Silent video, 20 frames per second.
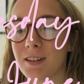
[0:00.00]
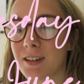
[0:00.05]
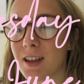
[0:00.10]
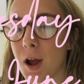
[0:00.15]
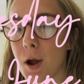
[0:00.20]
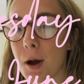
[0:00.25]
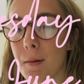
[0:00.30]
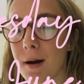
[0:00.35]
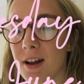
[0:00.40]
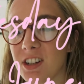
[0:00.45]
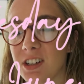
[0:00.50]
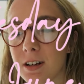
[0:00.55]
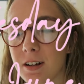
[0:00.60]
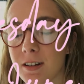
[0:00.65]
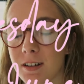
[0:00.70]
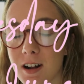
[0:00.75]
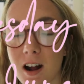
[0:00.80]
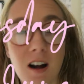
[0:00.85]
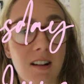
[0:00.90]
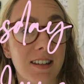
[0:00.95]
So I'm actually going
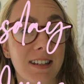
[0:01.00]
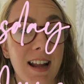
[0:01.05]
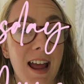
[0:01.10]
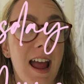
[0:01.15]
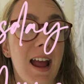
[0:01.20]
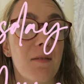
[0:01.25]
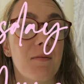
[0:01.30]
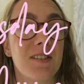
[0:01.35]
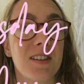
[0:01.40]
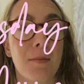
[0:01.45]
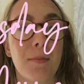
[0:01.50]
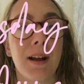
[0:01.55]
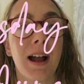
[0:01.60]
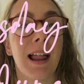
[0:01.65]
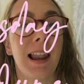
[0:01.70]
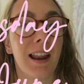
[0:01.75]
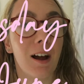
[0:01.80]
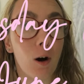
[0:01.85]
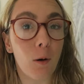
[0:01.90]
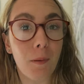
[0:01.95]
to start today with something a
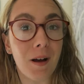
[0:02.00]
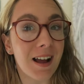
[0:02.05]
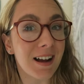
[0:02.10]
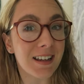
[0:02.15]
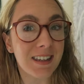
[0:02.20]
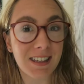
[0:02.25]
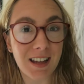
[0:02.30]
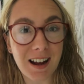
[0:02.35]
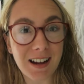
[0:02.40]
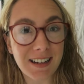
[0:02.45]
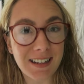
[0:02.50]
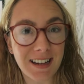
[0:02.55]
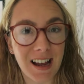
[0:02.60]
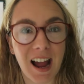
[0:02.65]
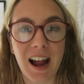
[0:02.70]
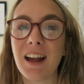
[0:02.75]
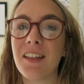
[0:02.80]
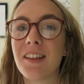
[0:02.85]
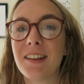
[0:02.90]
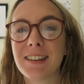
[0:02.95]
little bit
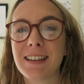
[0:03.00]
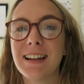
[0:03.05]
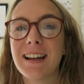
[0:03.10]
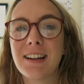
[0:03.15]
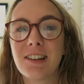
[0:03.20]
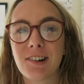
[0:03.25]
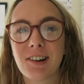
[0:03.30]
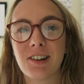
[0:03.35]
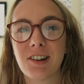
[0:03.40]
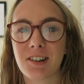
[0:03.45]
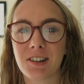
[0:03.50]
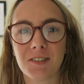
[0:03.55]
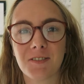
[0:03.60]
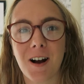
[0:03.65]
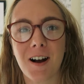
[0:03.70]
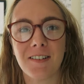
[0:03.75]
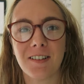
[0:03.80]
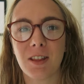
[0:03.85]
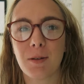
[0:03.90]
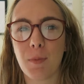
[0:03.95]
exciting that's literally just
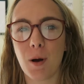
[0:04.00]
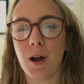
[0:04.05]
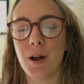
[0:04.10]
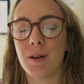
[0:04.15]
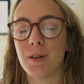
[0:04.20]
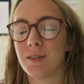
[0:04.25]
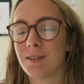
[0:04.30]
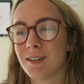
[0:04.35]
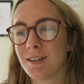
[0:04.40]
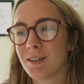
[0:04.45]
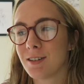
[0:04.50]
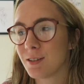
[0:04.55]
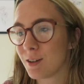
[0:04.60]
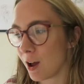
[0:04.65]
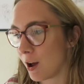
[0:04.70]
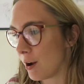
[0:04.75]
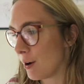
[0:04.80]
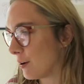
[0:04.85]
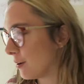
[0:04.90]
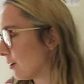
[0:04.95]
arrived in the post.
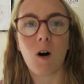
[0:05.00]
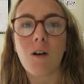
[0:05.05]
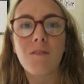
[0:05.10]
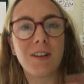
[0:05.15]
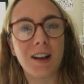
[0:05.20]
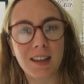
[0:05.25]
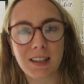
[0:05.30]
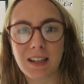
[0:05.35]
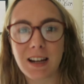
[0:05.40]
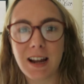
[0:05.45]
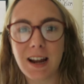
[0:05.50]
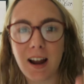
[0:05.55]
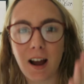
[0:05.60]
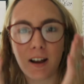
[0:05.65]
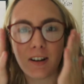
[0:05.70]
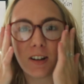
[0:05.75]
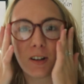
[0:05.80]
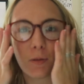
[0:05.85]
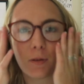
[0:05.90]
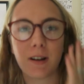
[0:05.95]
So obviously I
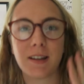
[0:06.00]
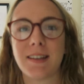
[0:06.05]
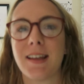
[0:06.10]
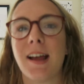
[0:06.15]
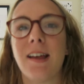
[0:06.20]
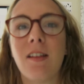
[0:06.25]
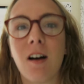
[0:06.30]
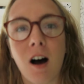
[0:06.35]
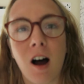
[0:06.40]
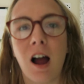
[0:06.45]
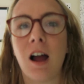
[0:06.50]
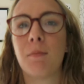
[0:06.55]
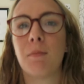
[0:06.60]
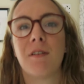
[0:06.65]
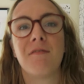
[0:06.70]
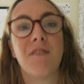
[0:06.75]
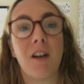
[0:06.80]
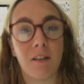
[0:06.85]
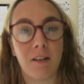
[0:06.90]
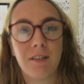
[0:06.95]
just want to say that I'm
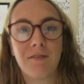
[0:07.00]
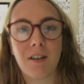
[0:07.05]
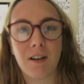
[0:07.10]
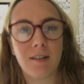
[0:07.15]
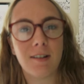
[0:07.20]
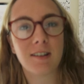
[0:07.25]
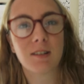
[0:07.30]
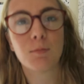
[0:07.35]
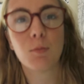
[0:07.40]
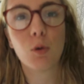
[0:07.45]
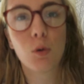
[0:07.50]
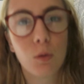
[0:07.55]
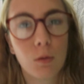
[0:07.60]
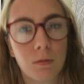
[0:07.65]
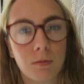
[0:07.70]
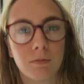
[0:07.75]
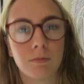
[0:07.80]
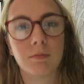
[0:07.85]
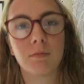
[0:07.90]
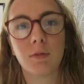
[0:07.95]
a very, very small
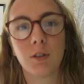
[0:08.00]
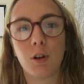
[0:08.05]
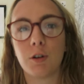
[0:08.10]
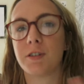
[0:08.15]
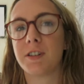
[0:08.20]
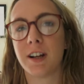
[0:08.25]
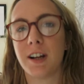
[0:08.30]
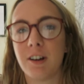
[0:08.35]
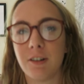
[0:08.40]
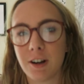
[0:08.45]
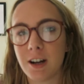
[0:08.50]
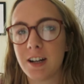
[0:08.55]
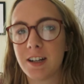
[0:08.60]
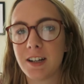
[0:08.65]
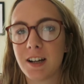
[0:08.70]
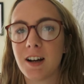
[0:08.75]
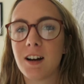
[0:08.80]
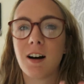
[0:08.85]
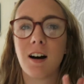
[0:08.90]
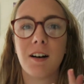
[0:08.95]
content
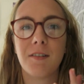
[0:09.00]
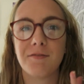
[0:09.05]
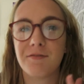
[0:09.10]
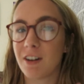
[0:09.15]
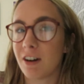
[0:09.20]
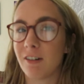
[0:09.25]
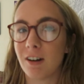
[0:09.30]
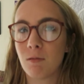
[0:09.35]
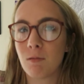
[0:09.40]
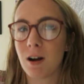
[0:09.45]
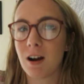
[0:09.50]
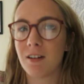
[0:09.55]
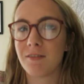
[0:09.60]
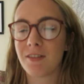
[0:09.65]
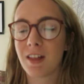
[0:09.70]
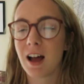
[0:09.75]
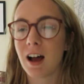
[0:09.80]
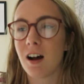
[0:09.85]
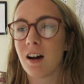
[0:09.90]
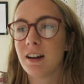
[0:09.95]
creator. I'm very aware of
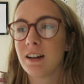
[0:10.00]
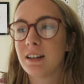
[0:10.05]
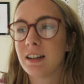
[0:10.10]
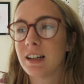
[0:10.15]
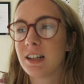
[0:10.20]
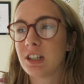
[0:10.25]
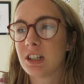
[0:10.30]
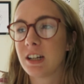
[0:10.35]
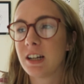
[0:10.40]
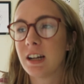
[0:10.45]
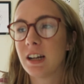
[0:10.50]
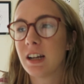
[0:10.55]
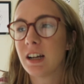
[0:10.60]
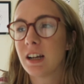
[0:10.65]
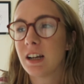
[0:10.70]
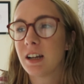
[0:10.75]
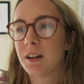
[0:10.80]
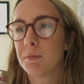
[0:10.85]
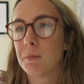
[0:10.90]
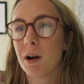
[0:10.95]
that. My
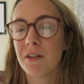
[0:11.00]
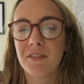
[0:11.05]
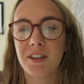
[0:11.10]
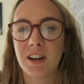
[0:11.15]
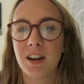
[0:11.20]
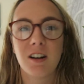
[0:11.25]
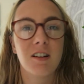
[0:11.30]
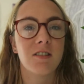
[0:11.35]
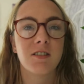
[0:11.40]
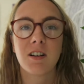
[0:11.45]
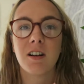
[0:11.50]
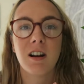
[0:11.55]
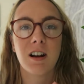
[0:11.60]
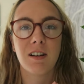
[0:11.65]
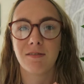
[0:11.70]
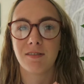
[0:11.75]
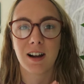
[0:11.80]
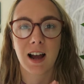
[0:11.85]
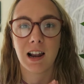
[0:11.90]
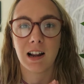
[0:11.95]
videos don't
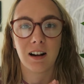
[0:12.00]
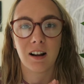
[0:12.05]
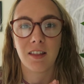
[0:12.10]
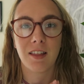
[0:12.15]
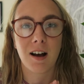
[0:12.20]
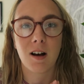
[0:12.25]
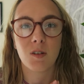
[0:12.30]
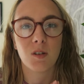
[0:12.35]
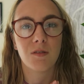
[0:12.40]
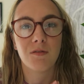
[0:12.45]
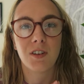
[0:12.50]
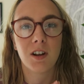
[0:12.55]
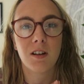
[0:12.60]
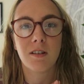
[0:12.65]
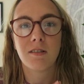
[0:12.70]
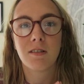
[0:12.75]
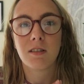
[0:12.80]
even get like 1,000 views.